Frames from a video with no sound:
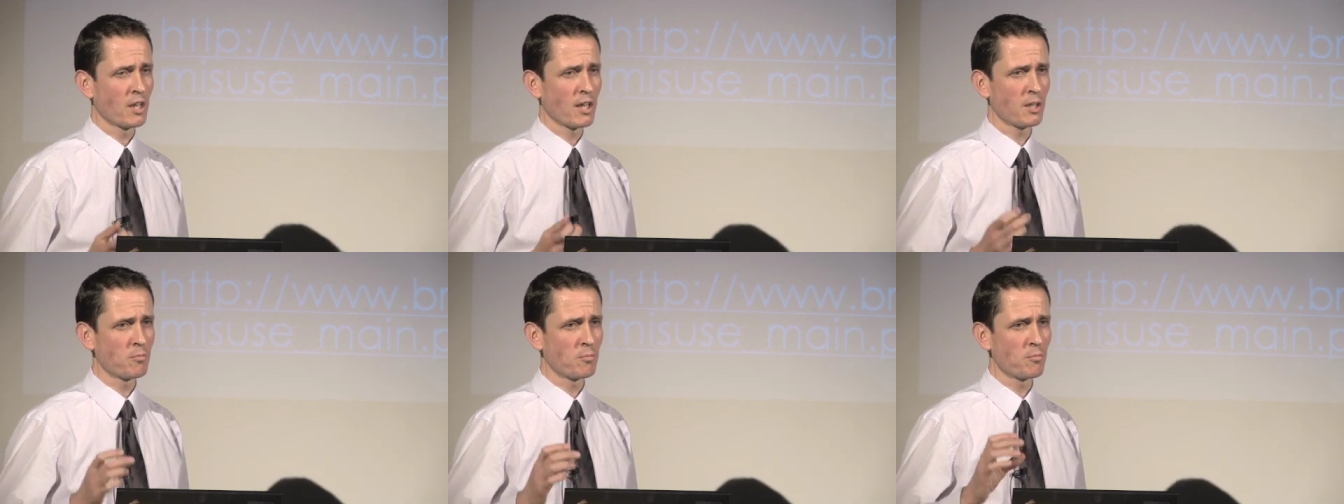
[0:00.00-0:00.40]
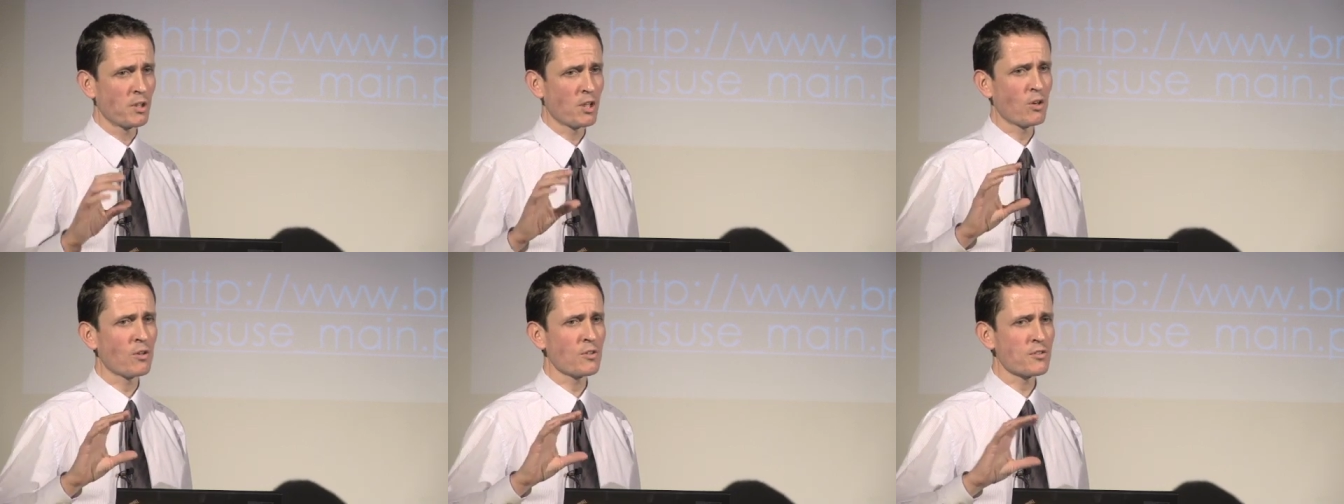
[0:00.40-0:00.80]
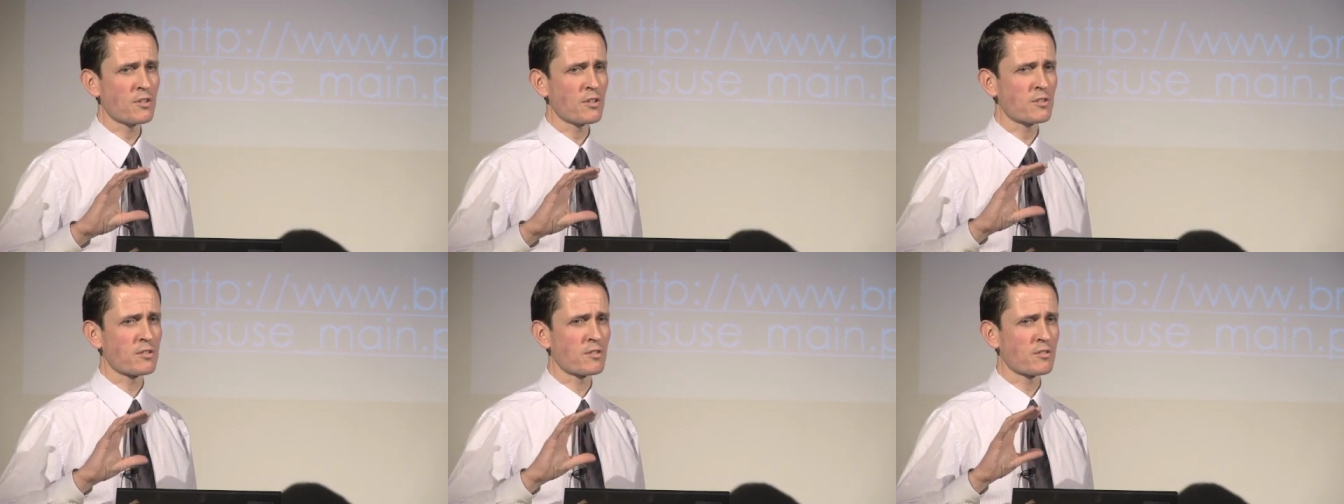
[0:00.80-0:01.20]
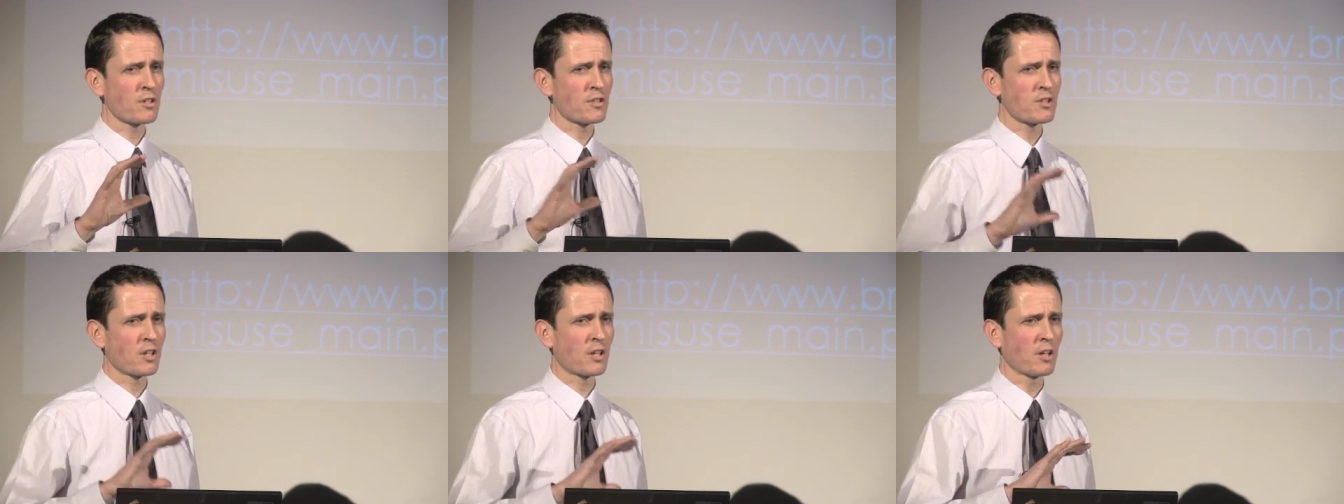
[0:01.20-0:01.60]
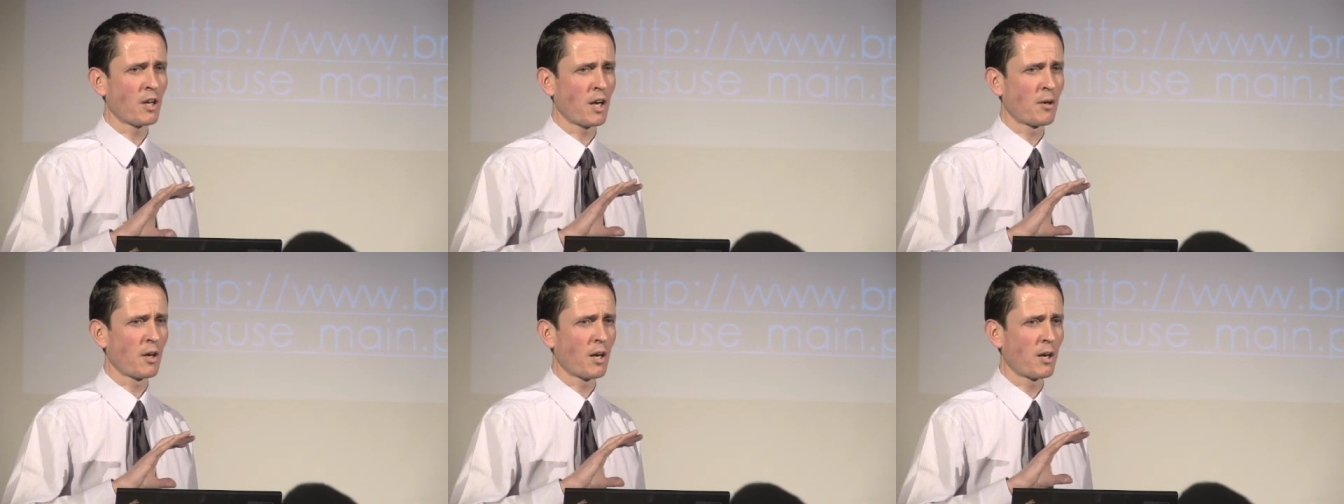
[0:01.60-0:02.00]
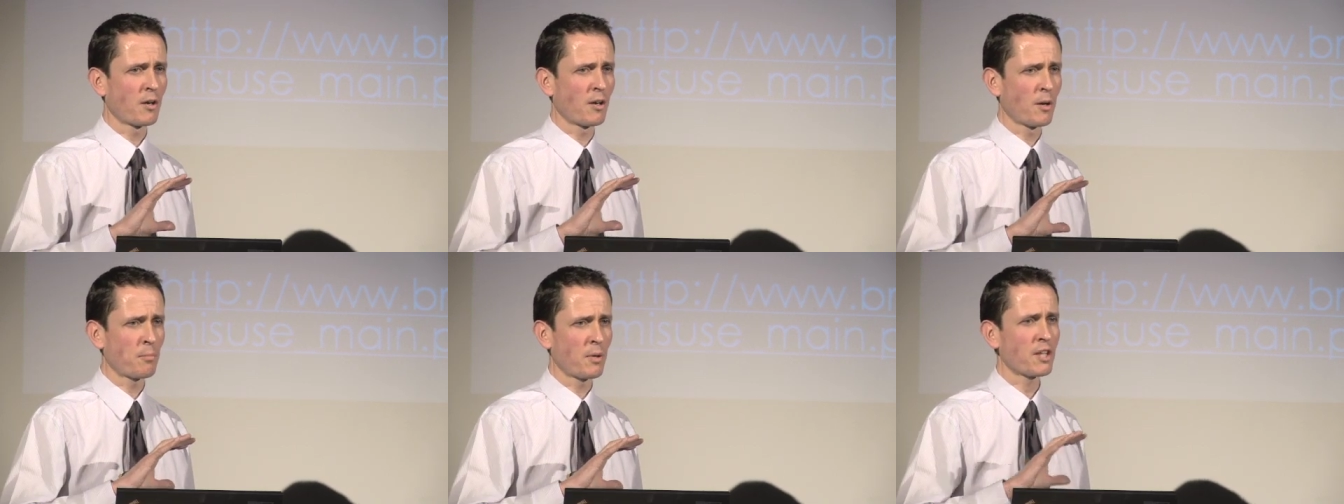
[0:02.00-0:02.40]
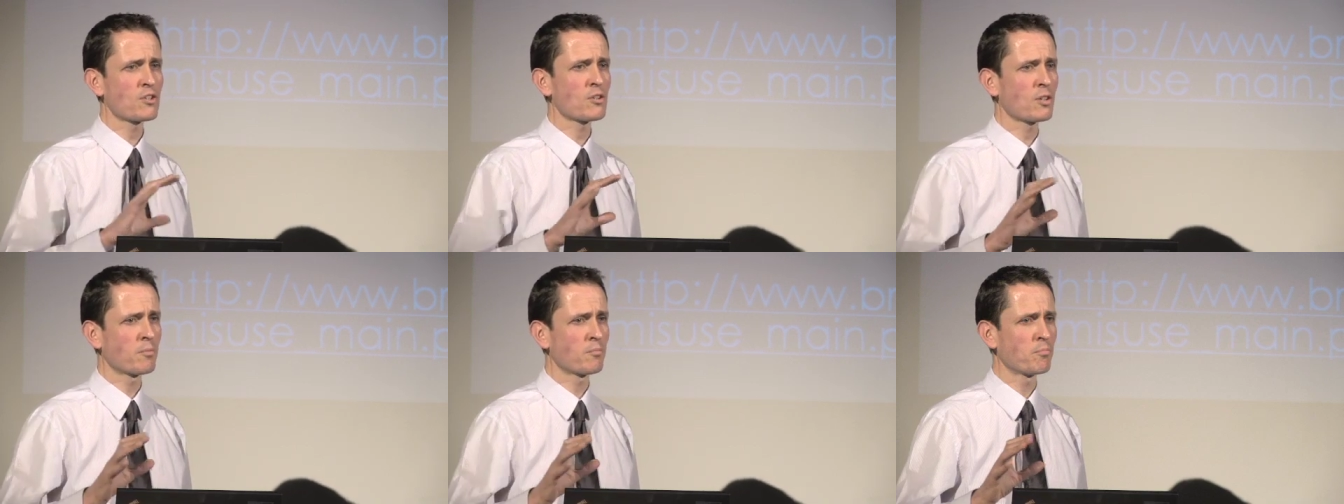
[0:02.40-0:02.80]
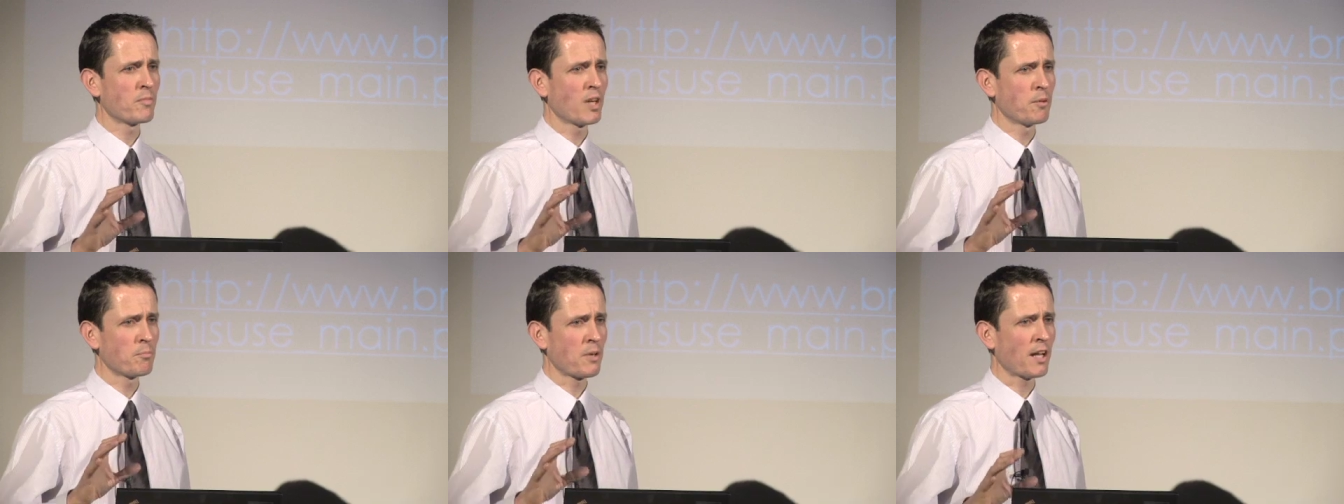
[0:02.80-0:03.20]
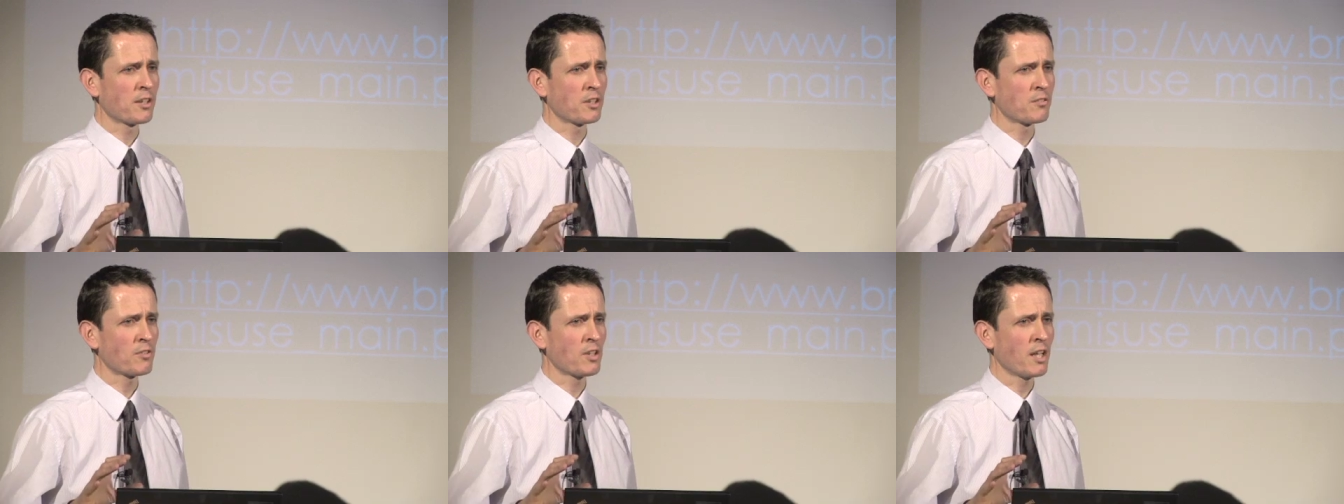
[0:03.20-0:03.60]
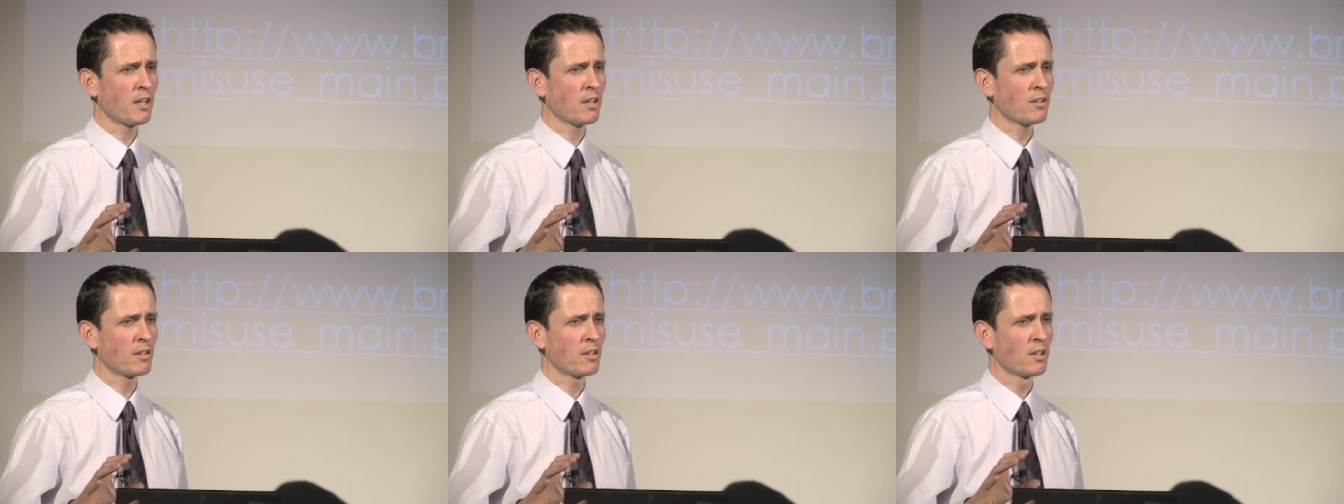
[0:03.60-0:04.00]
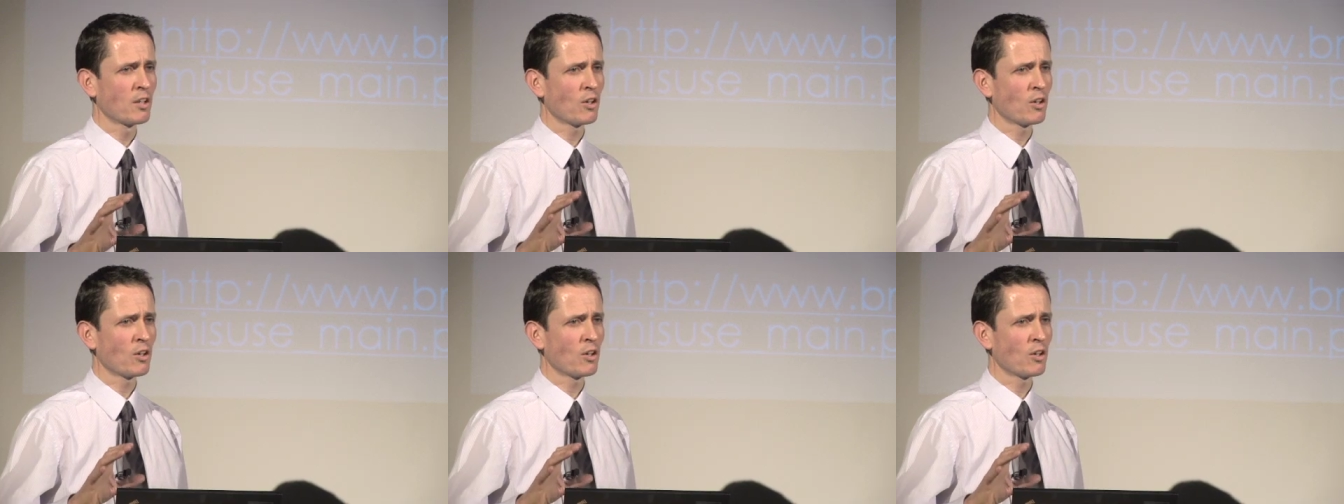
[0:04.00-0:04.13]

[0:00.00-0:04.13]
and because there is such a picture in palliative care